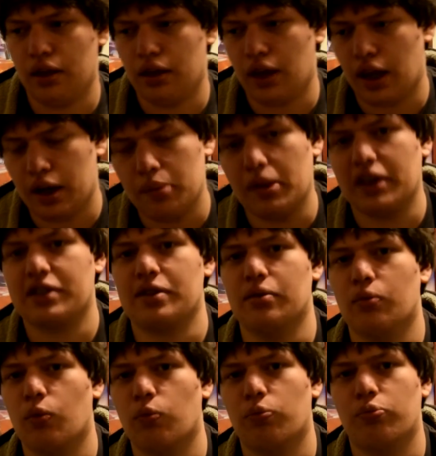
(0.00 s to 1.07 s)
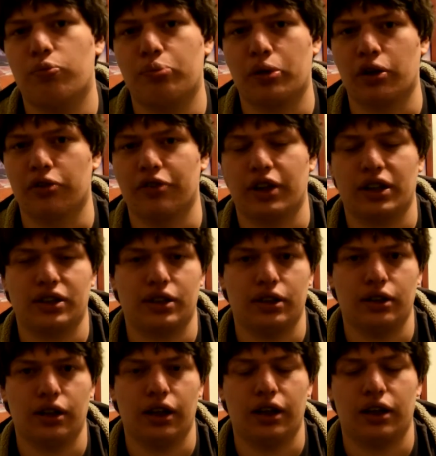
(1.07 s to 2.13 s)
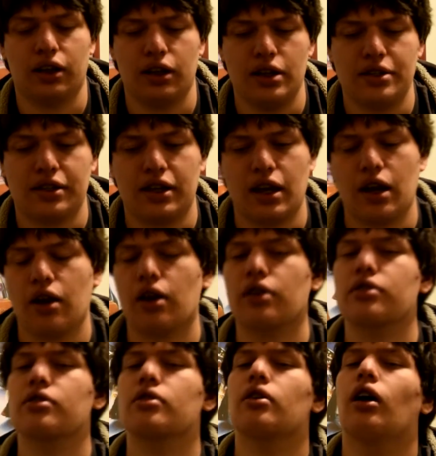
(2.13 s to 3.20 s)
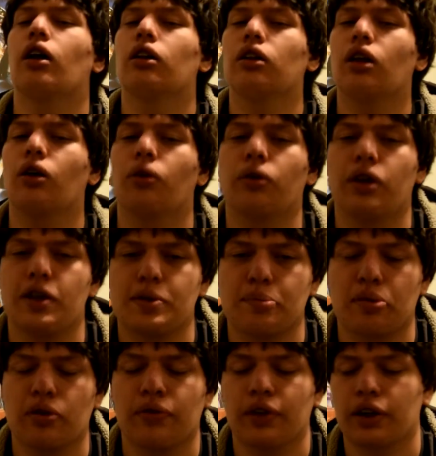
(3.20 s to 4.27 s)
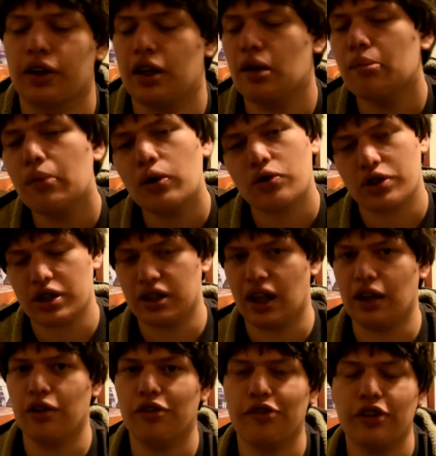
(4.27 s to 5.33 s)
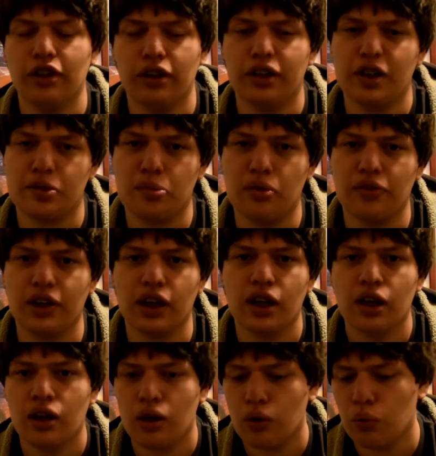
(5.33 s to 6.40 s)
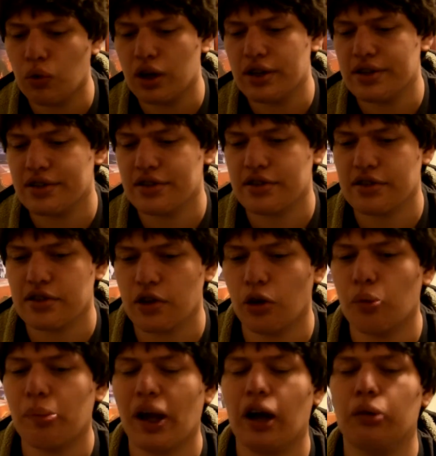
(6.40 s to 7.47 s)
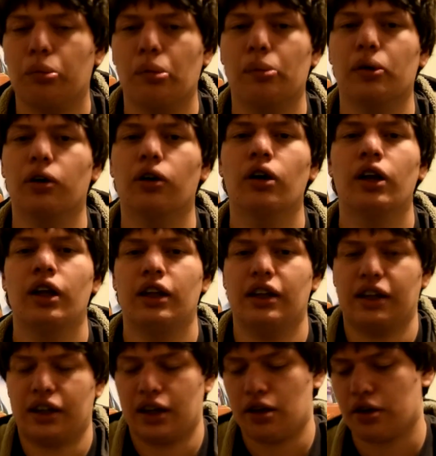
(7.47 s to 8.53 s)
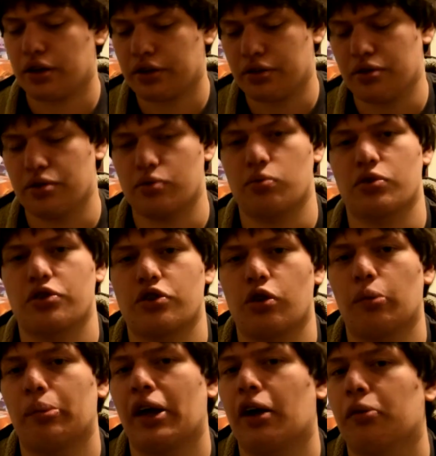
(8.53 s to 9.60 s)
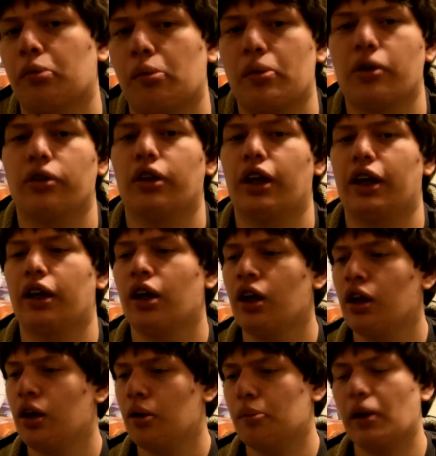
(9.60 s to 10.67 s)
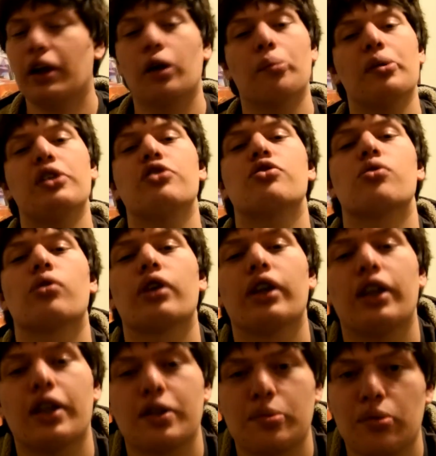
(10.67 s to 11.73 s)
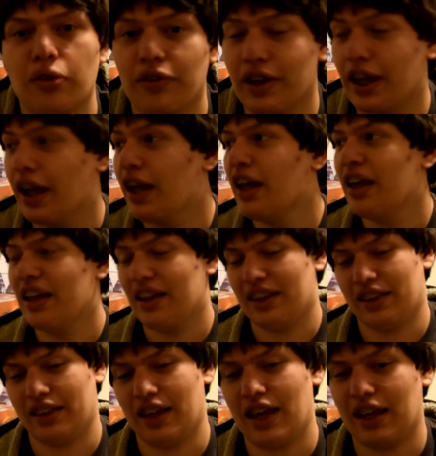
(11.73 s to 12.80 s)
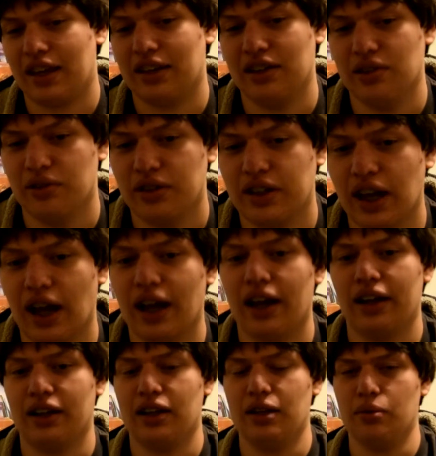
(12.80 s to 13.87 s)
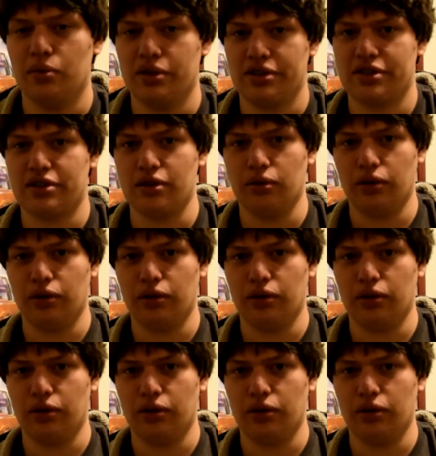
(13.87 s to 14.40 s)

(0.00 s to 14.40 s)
and it makes it perfect. Like, his character alone is perfect. The emotion that you feel in this movie was so palpable. The characters were so palpable. Like, Michael B. Jordan in this movie, thank you God he was so